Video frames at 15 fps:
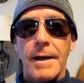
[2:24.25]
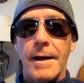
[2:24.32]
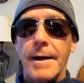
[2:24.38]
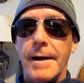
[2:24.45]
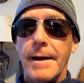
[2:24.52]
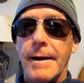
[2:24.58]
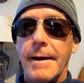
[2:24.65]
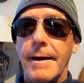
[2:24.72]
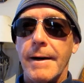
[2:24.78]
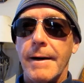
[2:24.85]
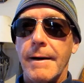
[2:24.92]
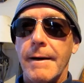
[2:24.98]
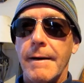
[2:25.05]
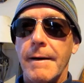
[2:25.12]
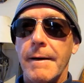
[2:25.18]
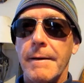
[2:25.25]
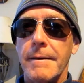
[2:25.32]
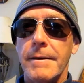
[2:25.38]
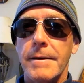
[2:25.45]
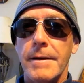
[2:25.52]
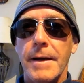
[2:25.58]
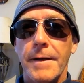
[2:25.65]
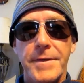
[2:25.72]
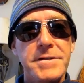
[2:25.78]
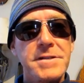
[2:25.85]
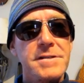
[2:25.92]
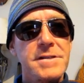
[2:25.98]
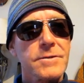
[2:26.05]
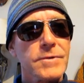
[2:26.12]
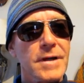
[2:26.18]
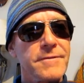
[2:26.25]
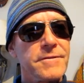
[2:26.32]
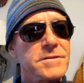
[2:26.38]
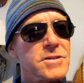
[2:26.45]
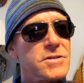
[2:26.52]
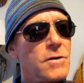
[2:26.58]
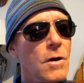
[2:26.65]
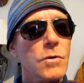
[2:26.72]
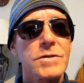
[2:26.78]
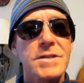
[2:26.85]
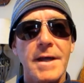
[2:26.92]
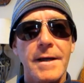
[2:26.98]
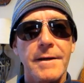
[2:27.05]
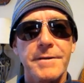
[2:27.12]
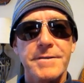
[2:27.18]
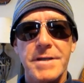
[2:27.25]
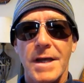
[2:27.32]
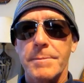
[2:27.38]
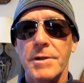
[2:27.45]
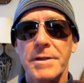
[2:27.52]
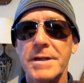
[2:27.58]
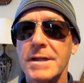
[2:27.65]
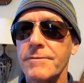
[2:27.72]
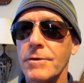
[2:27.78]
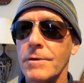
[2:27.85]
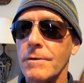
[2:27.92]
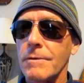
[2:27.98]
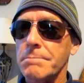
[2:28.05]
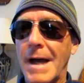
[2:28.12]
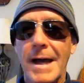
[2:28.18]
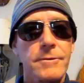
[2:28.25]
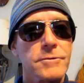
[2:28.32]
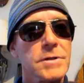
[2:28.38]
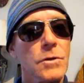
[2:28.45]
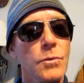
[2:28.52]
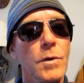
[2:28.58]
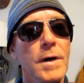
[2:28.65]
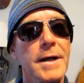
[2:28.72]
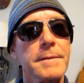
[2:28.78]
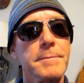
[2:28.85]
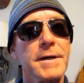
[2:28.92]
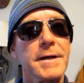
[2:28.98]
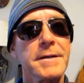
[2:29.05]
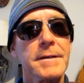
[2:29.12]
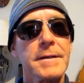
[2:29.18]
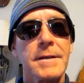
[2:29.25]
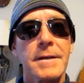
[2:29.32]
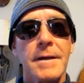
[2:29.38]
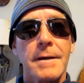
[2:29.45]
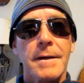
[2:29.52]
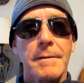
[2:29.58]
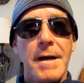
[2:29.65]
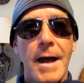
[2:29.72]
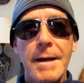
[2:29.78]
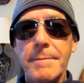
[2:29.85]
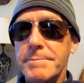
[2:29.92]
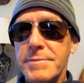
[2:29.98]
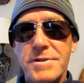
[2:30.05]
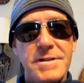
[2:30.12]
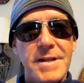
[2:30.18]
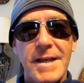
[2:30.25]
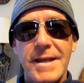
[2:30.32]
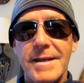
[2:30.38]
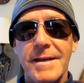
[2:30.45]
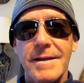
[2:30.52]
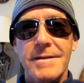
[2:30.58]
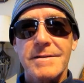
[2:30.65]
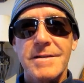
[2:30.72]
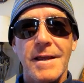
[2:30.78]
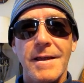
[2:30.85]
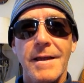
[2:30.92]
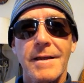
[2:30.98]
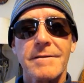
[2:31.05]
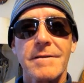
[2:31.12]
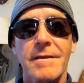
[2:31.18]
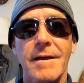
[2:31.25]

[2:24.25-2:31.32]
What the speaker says: And this is in reference to hotels, I believe, or I don't know what, but I'm staying in a tent.